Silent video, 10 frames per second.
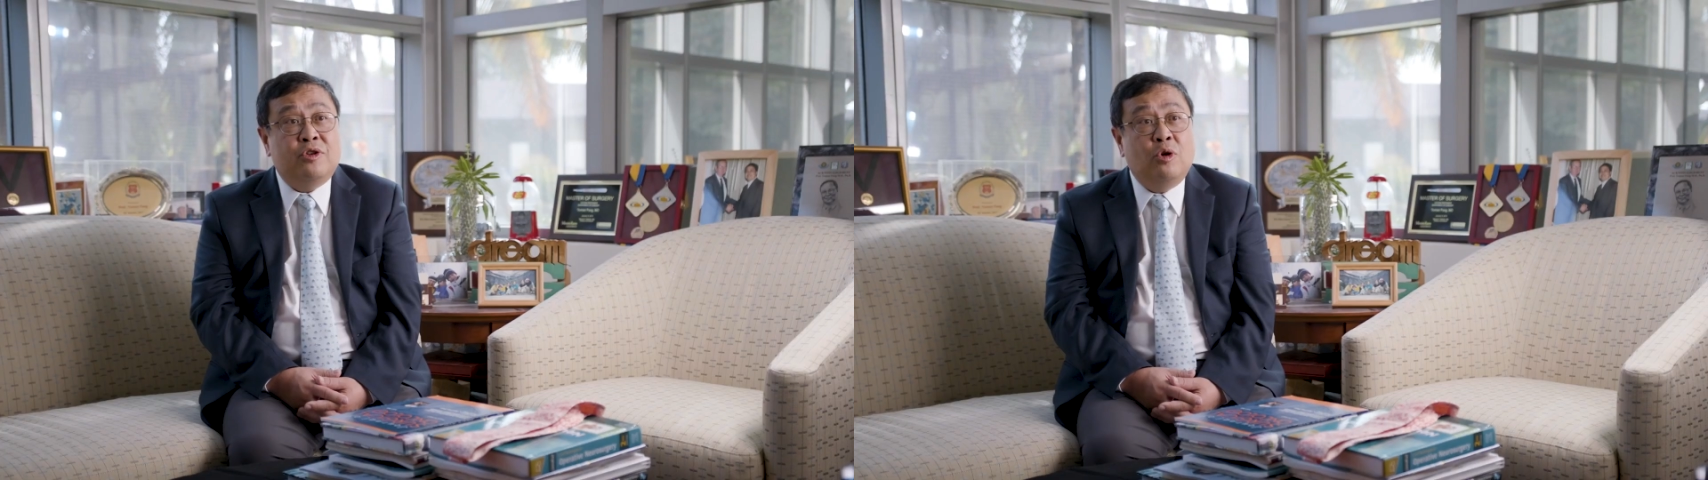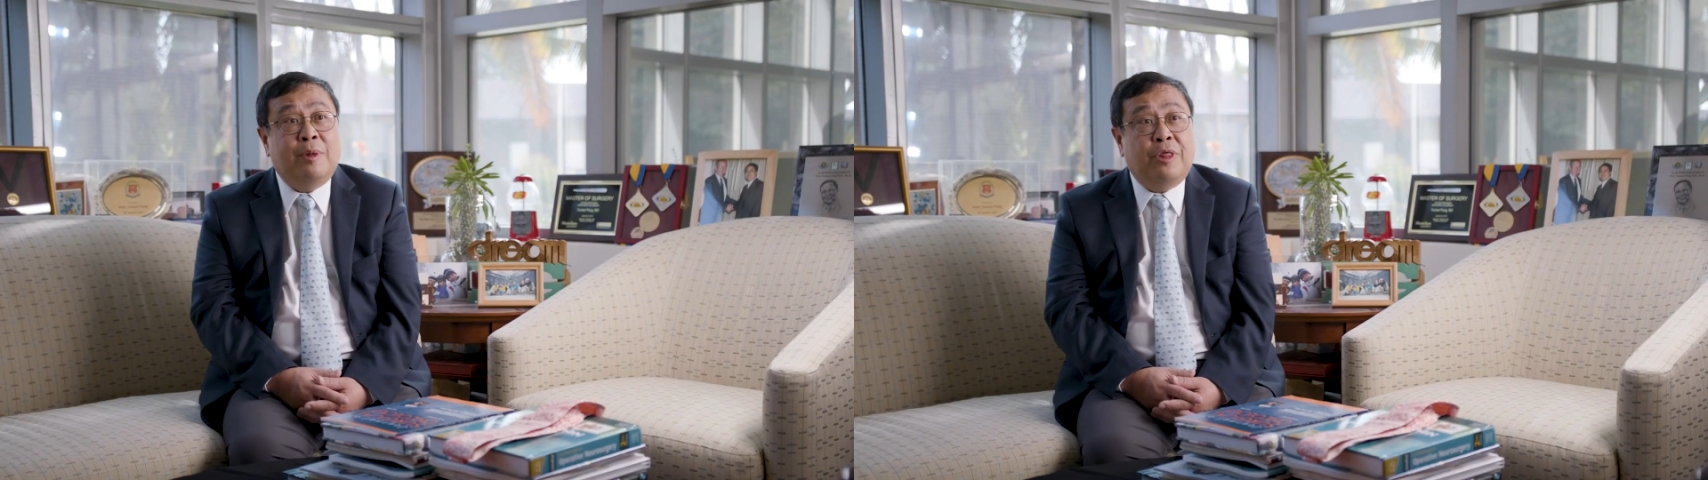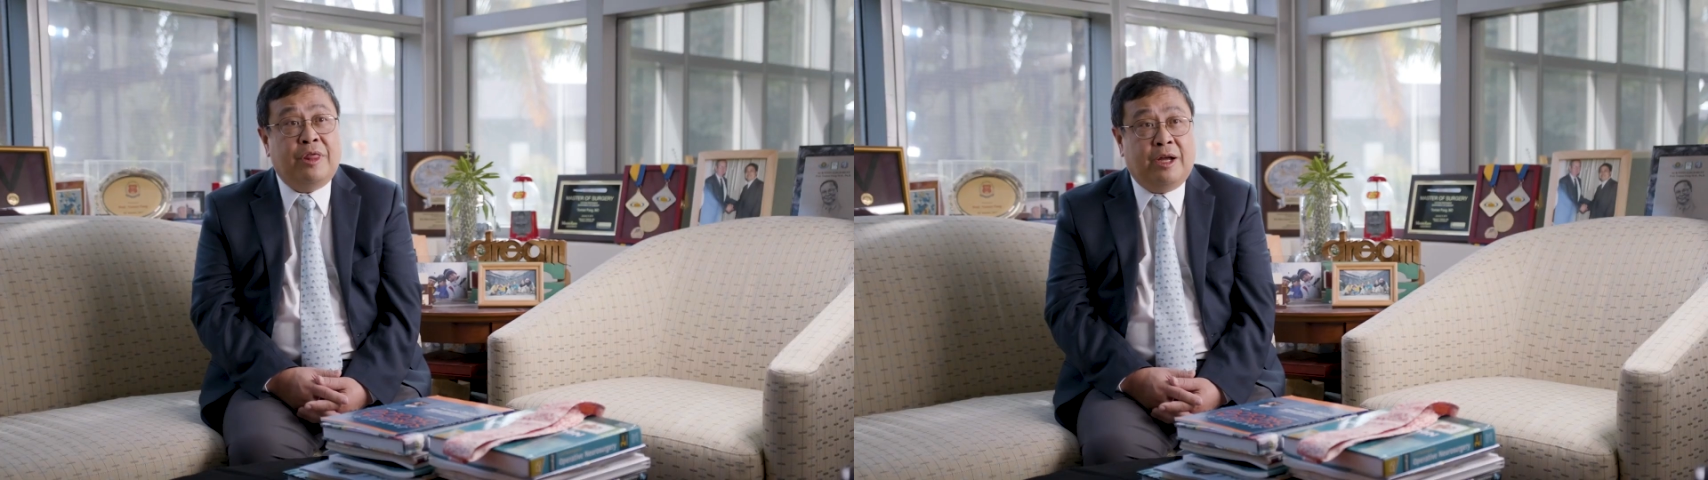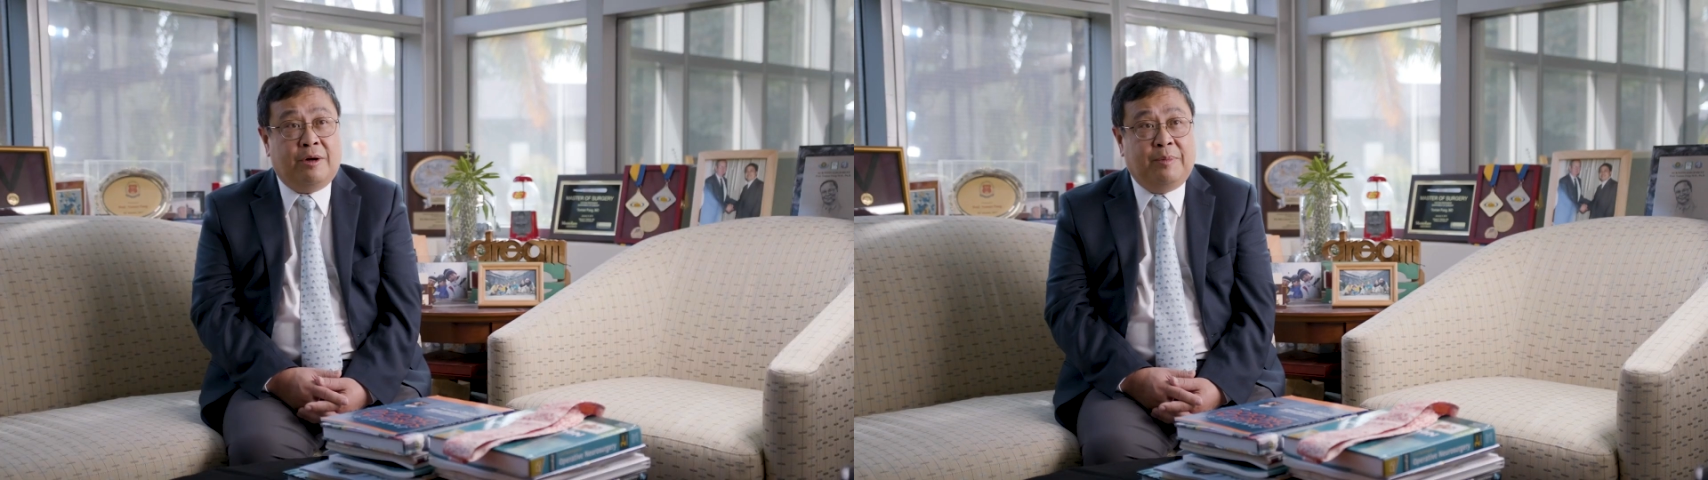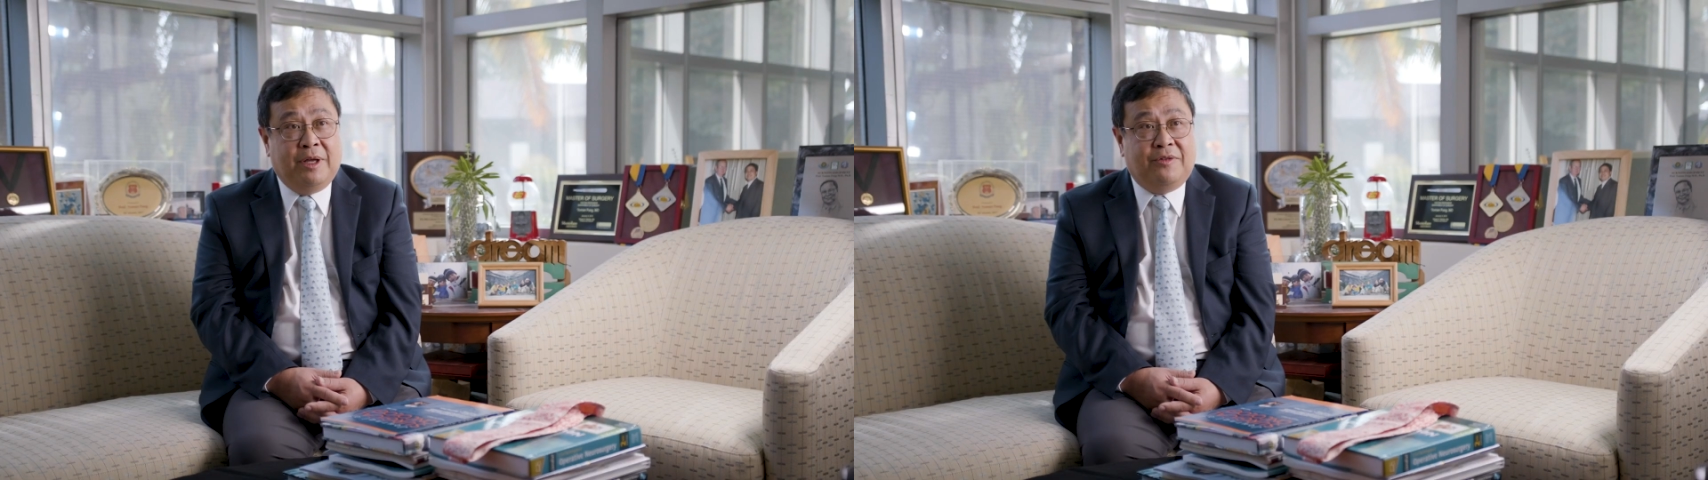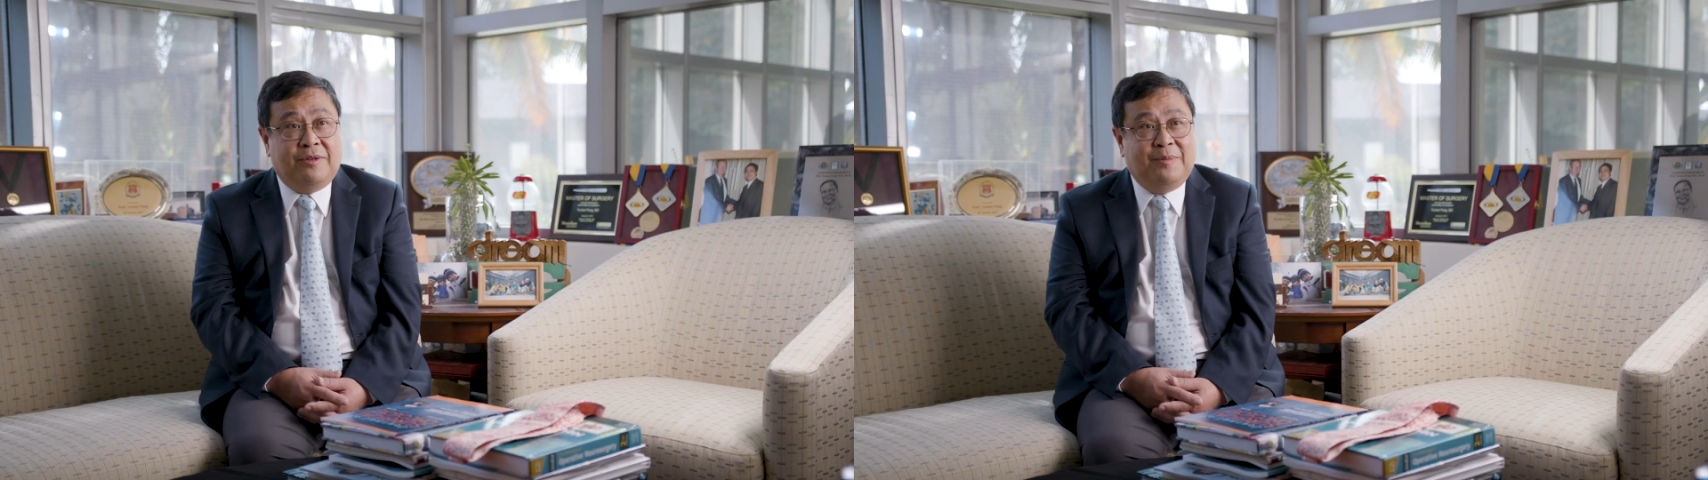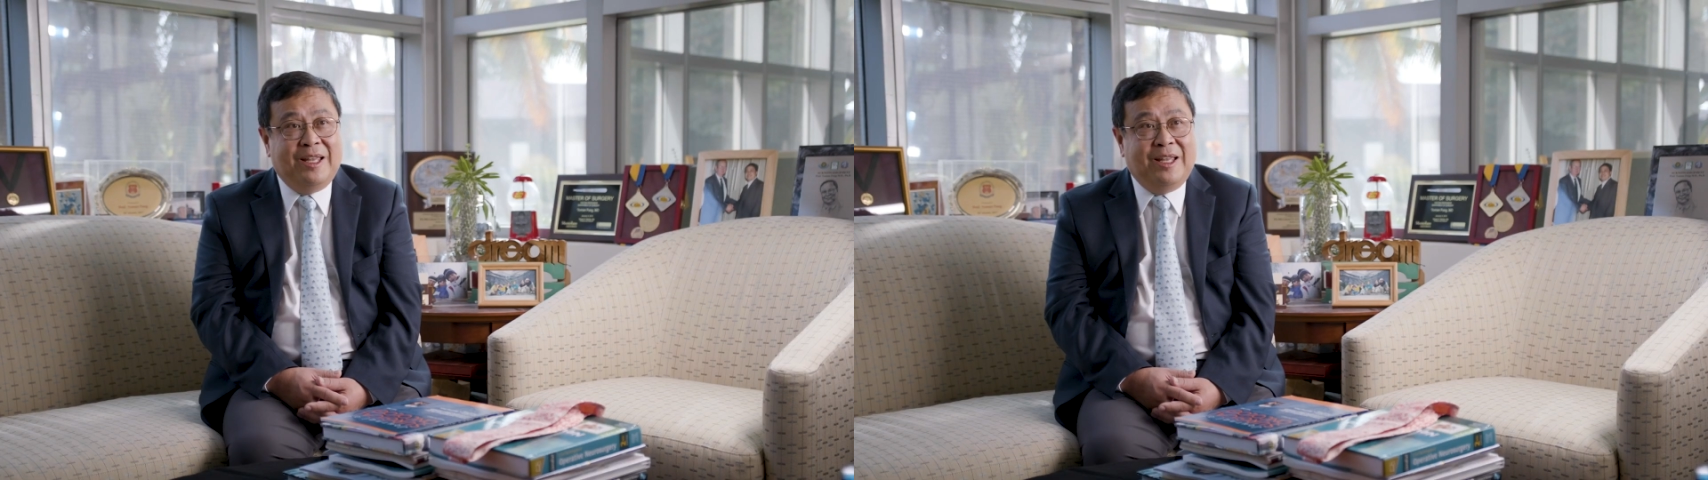human therapies.